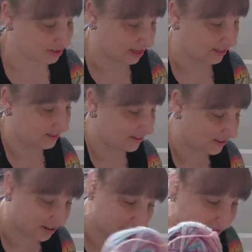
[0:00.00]
And then
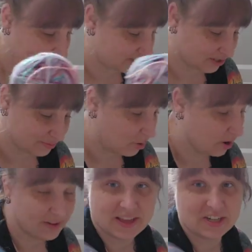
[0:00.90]
there's
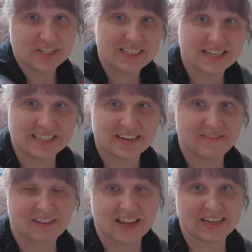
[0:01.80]
more that just doesn't
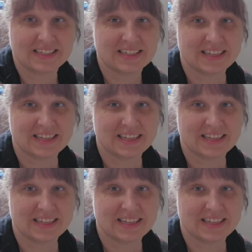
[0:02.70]
fit.